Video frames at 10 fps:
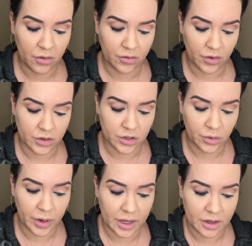for
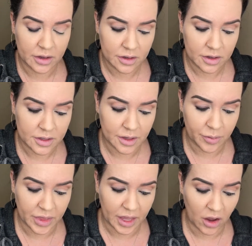doing
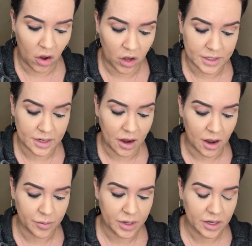something on
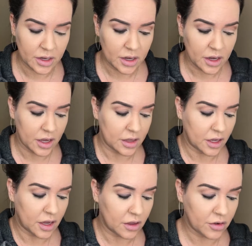top. And the
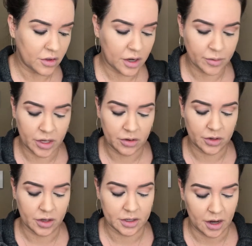color that I'm going to use
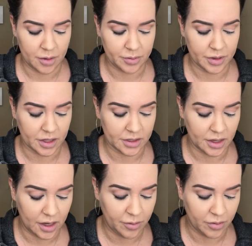on top in the
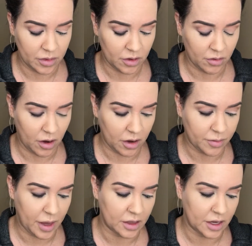same Lorac
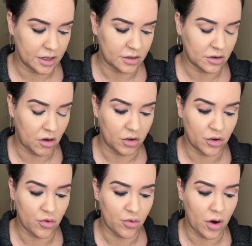palette, it's called
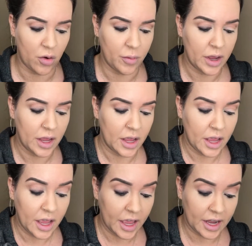Chrome,
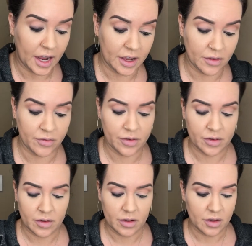and I
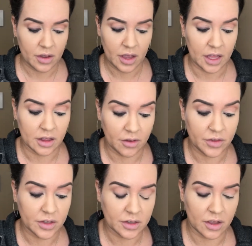love
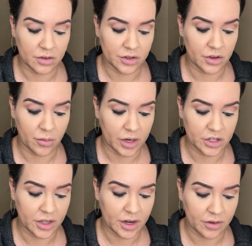this color so
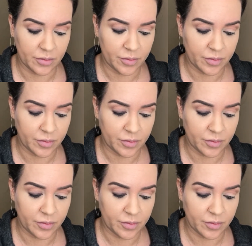much that I